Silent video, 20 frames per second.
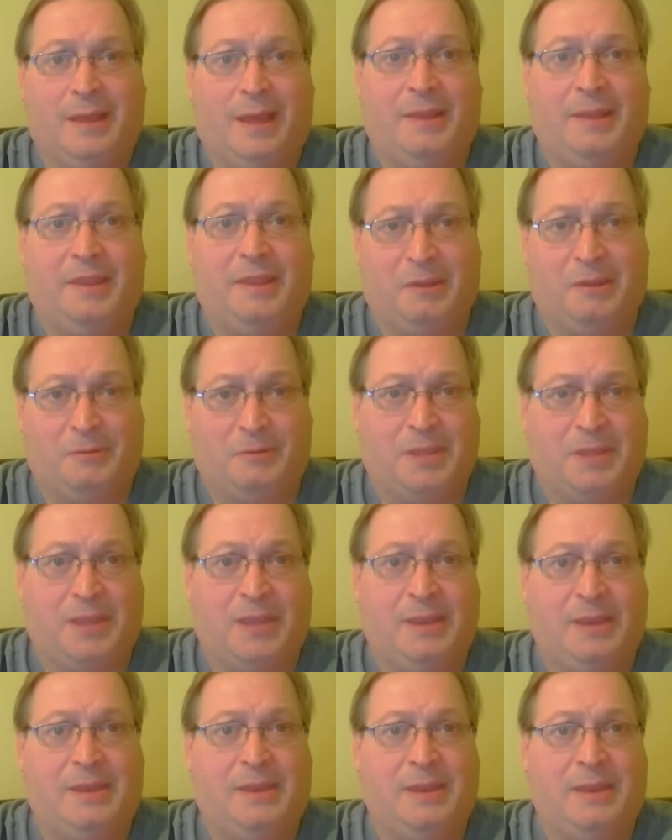On the
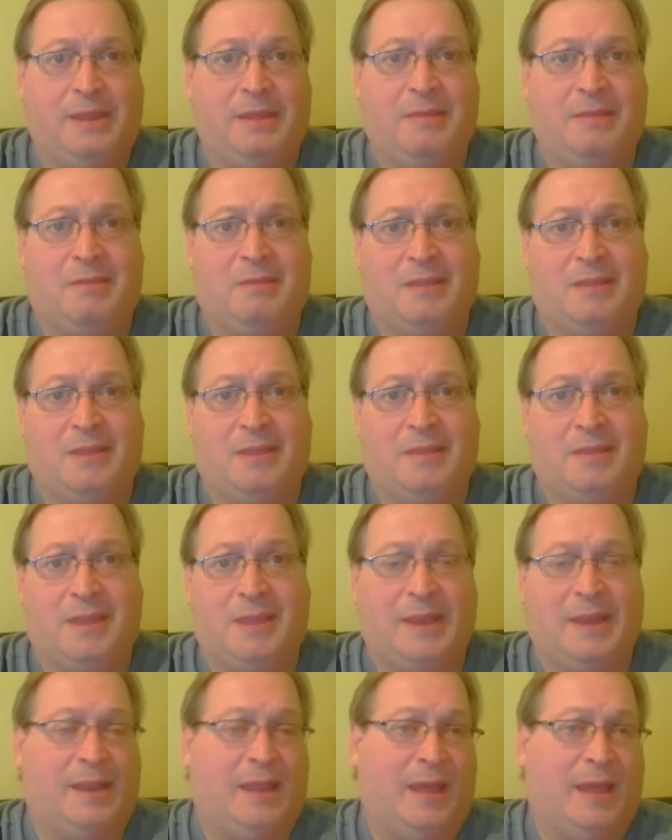13th is the
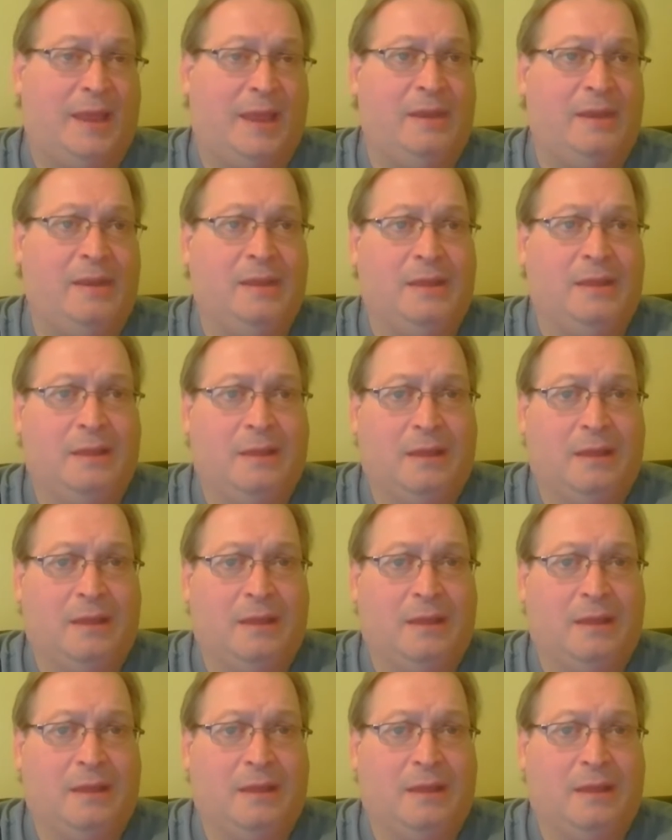deadline